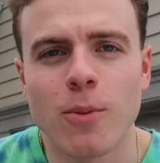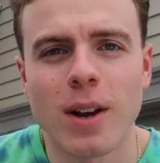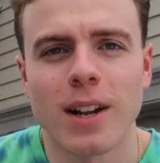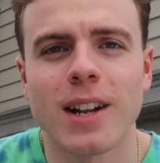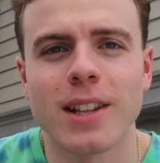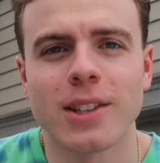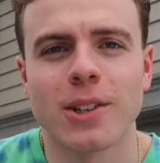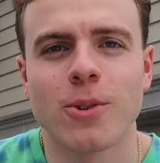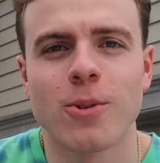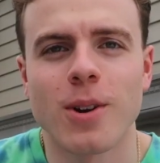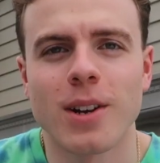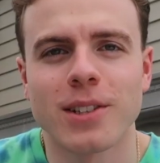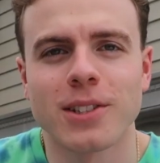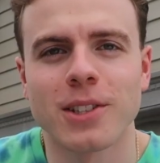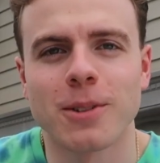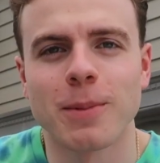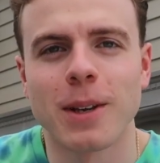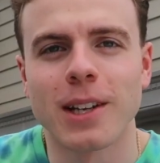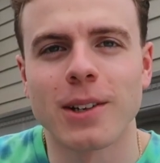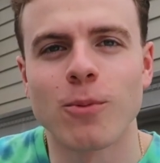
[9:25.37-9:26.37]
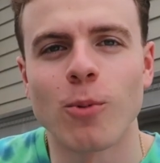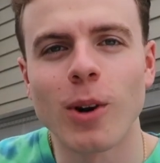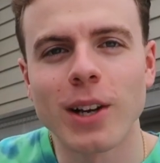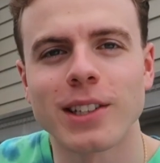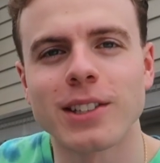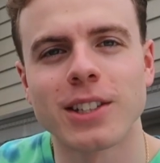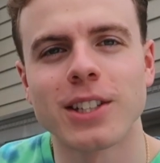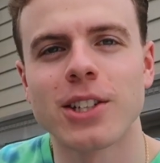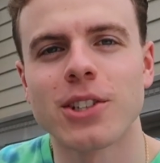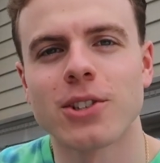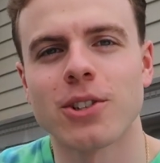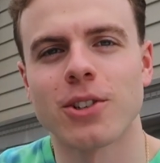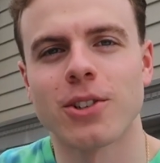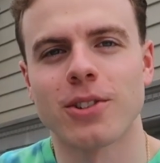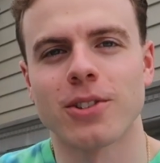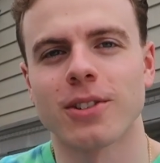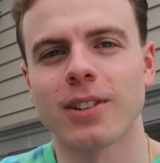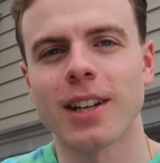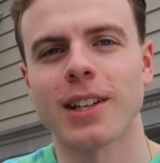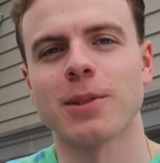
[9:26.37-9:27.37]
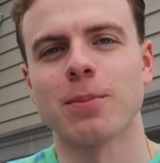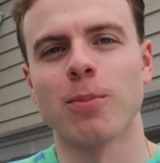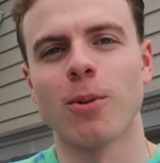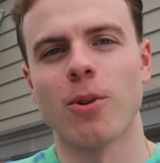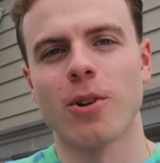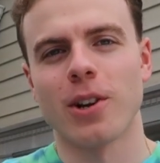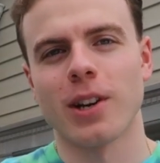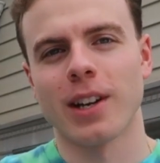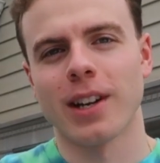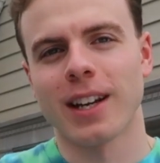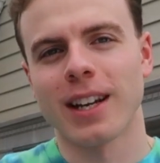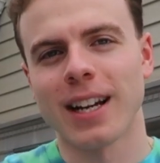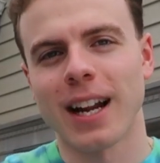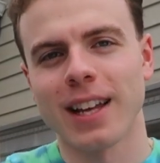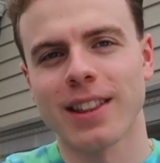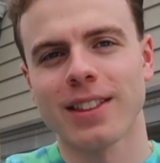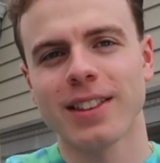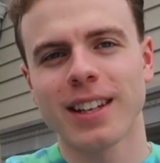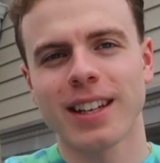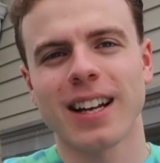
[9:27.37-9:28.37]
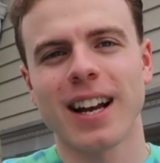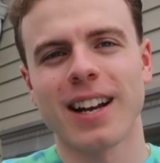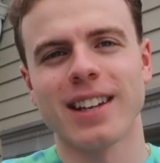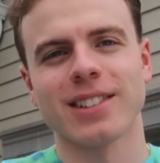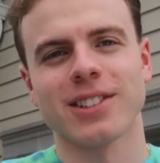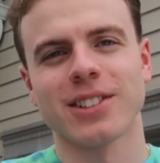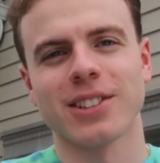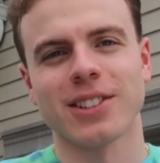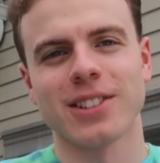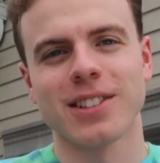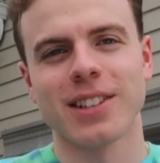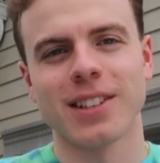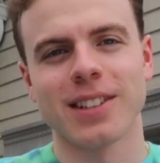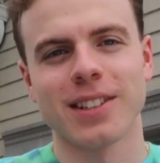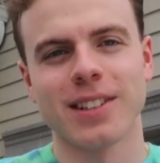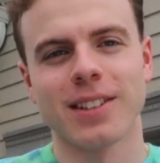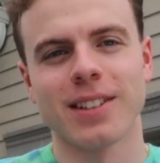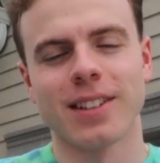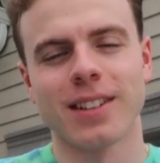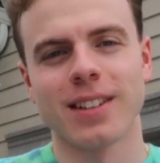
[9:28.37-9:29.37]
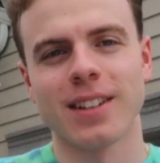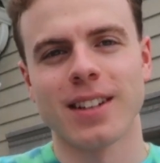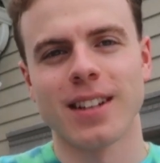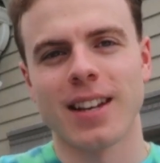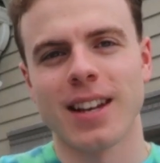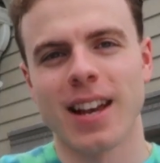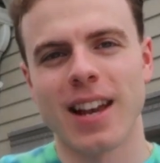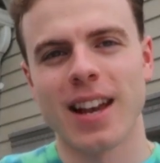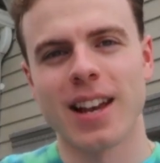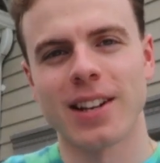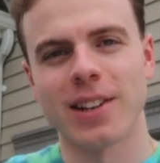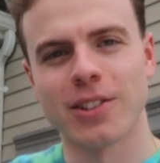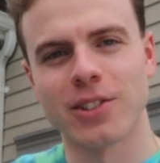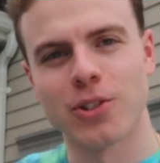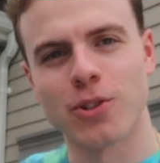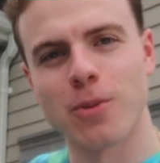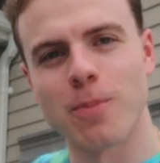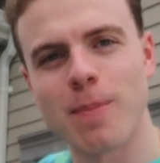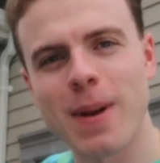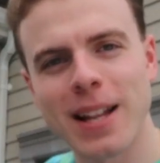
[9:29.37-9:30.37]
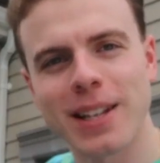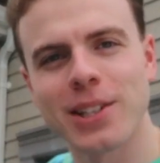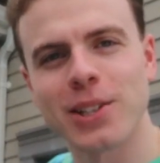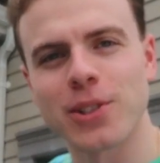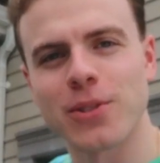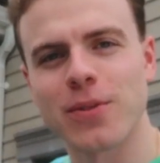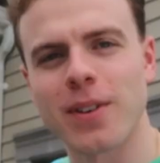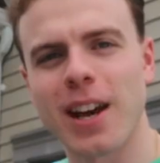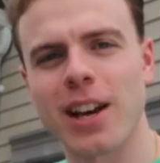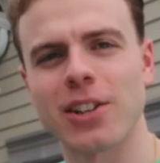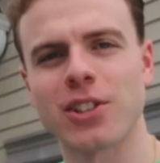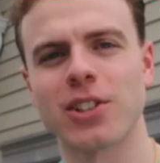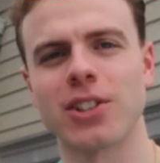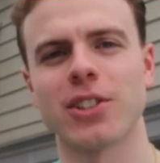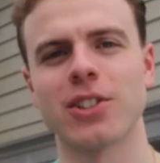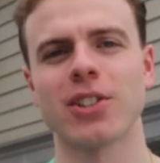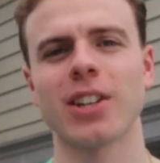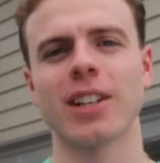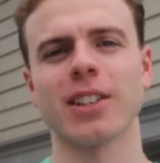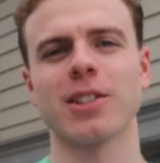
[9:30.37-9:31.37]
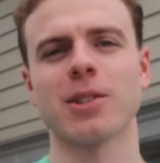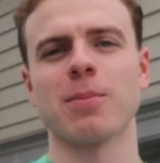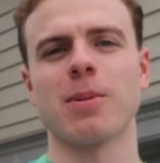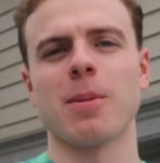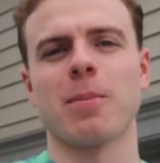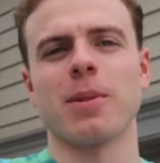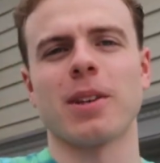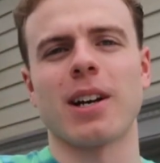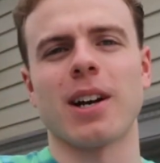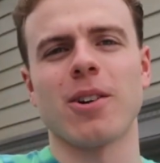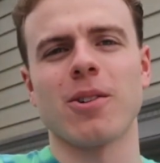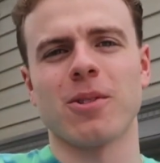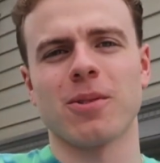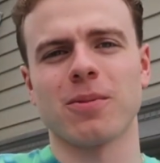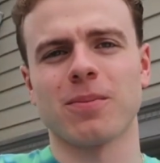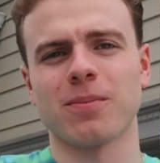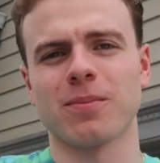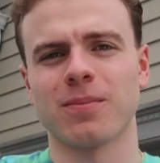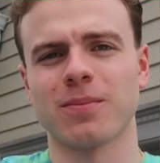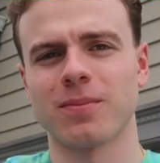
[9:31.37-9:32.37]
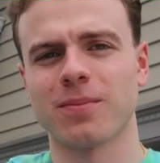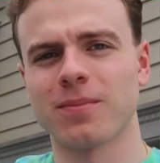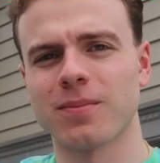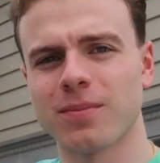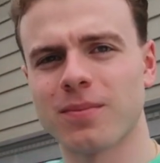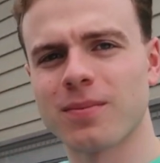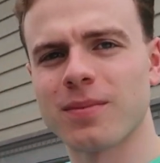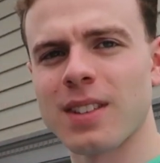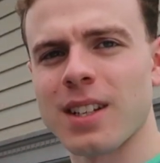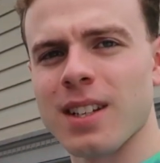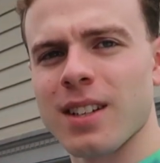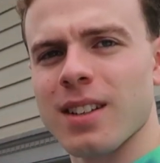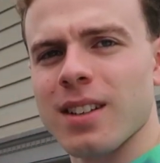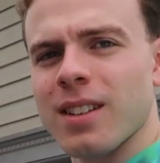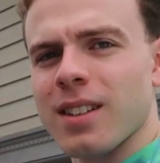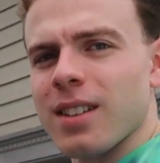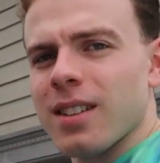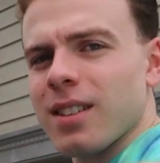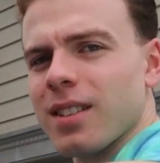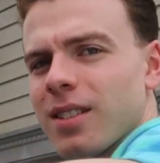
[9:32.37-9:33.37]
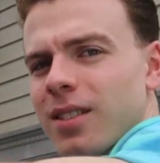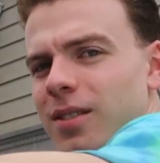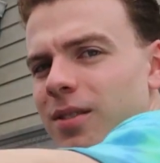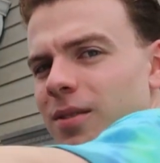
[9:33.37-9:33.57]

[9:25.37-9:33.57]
shirt. Unfortunately, I have to do a voiceover here because the wind was just absolutely terrible. But here it is. Check it out. Super happy with the